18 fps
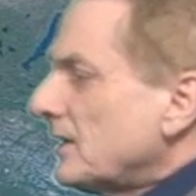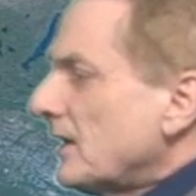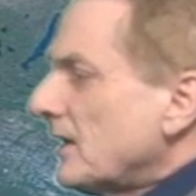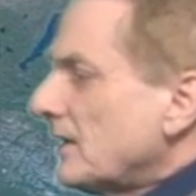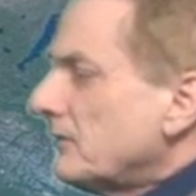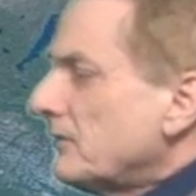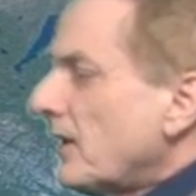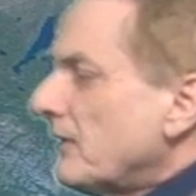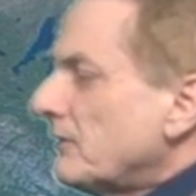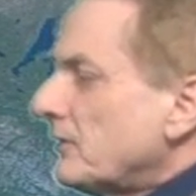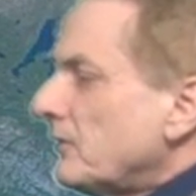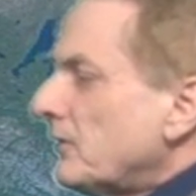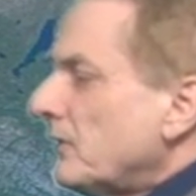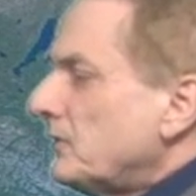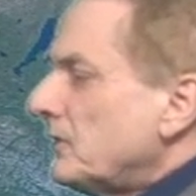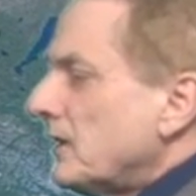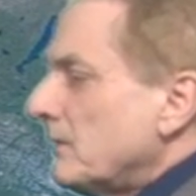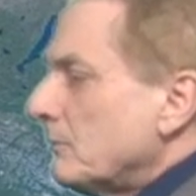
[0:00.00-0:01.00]
5 to
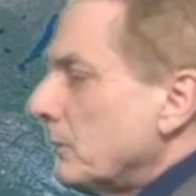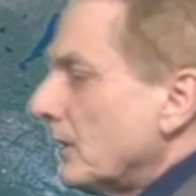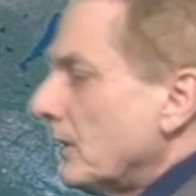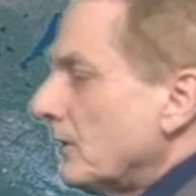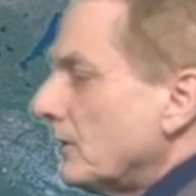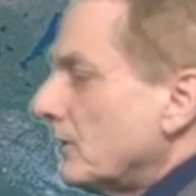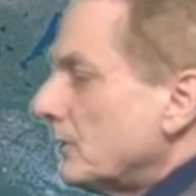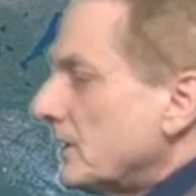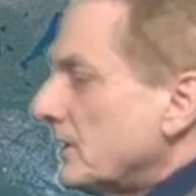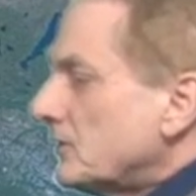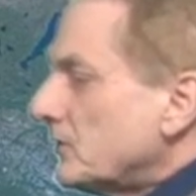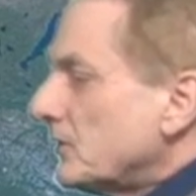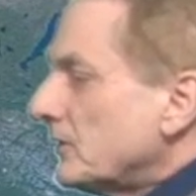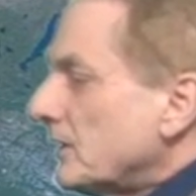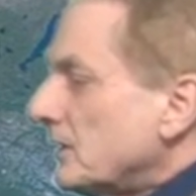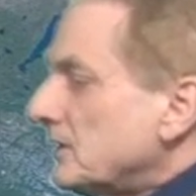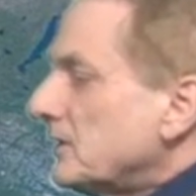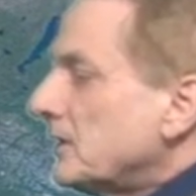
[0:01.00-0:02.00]
15 below
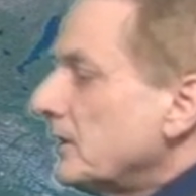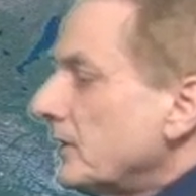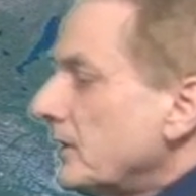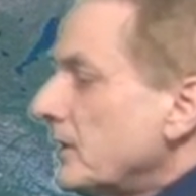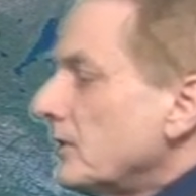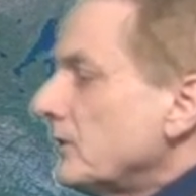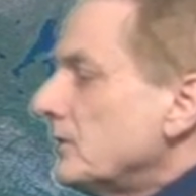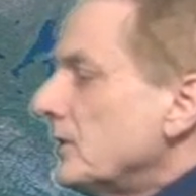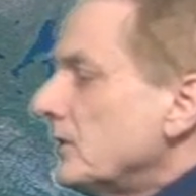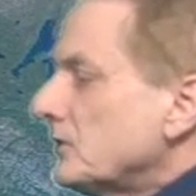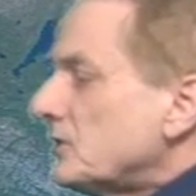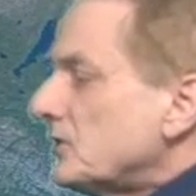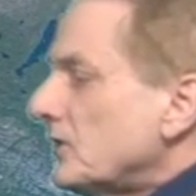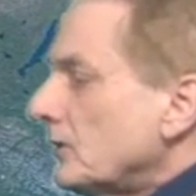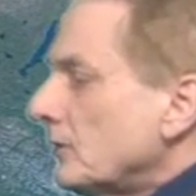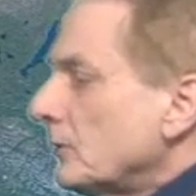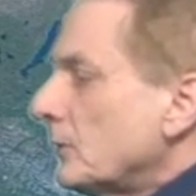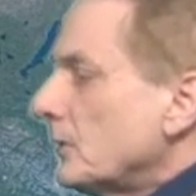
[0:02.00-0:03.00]
eastern interior, near
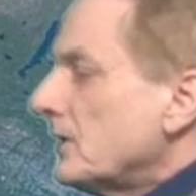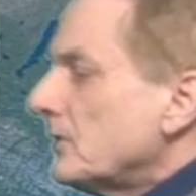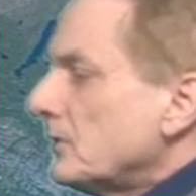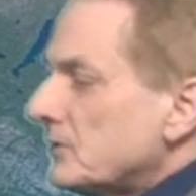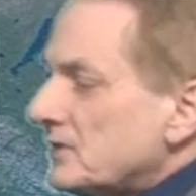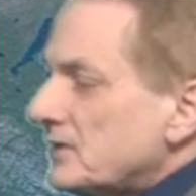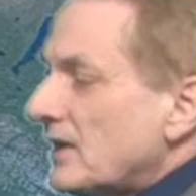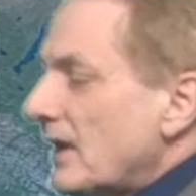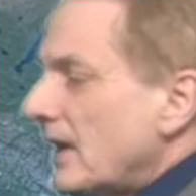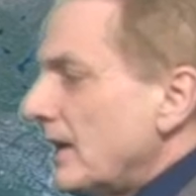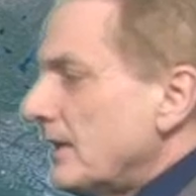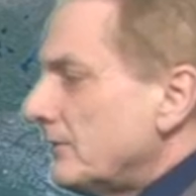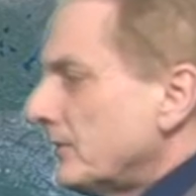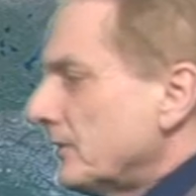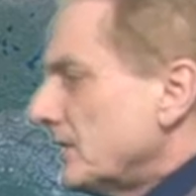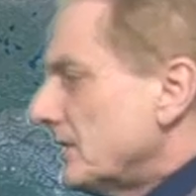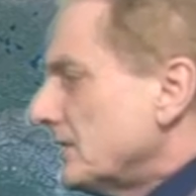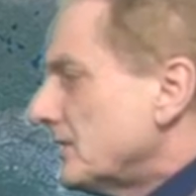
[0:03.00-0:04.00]
zero either side
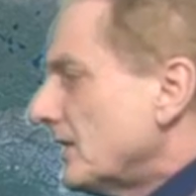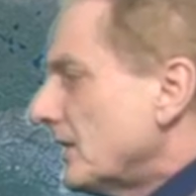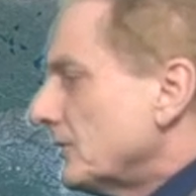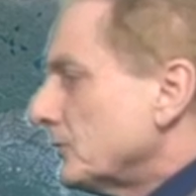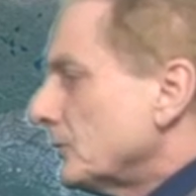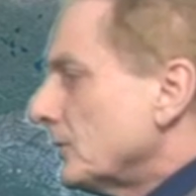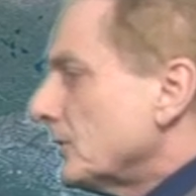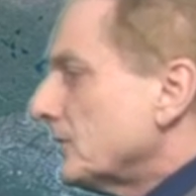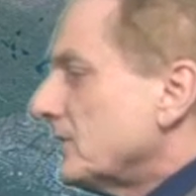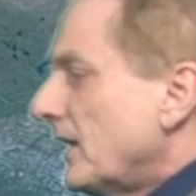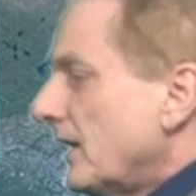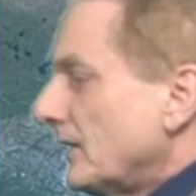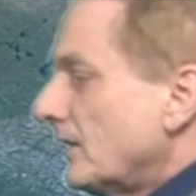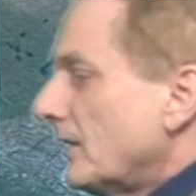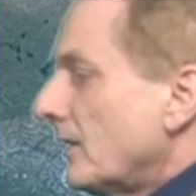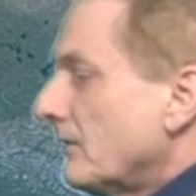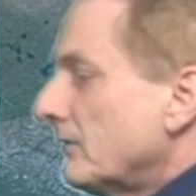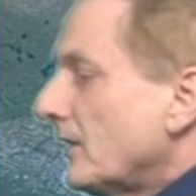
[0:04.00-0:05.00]
for the central
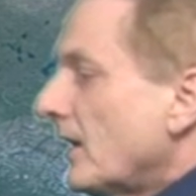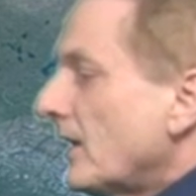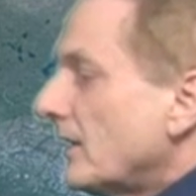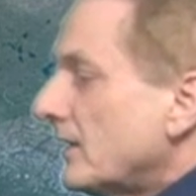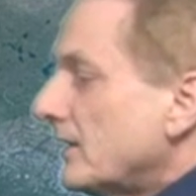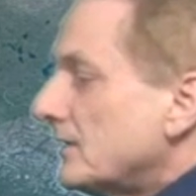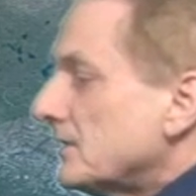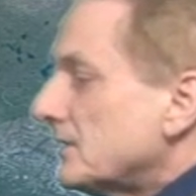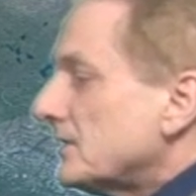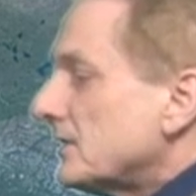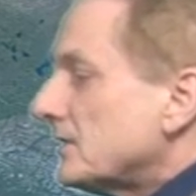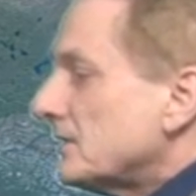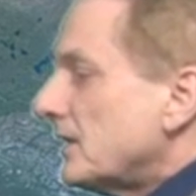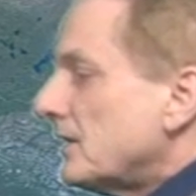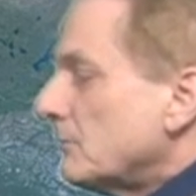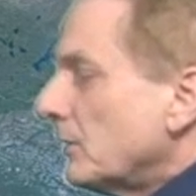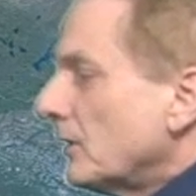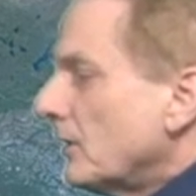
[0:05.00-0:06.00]
Tanana Valley, to
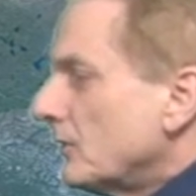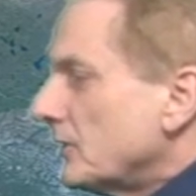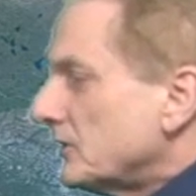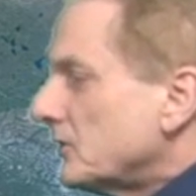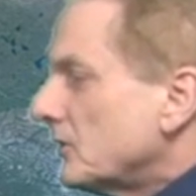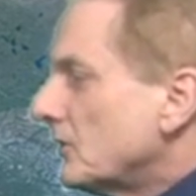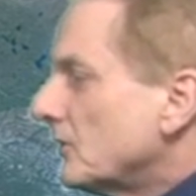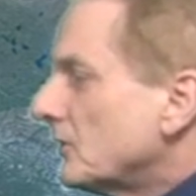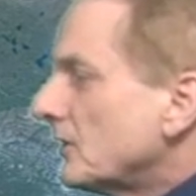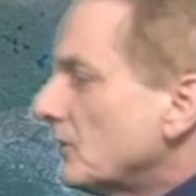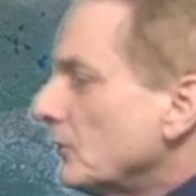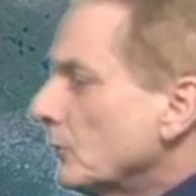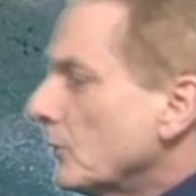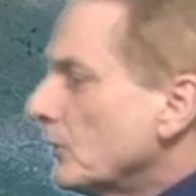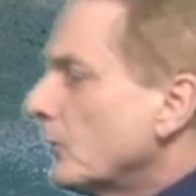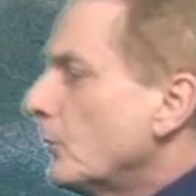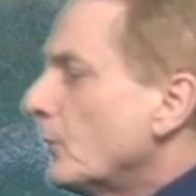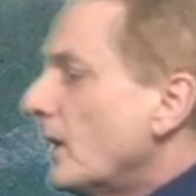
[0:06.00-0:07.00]
16 below at Tok and
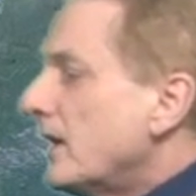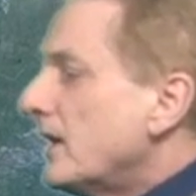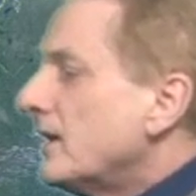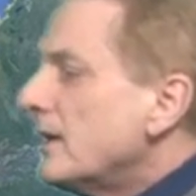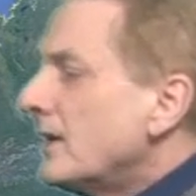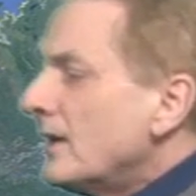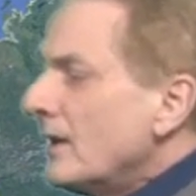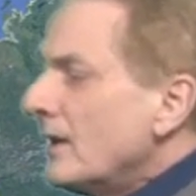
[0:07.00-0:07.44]
Northway,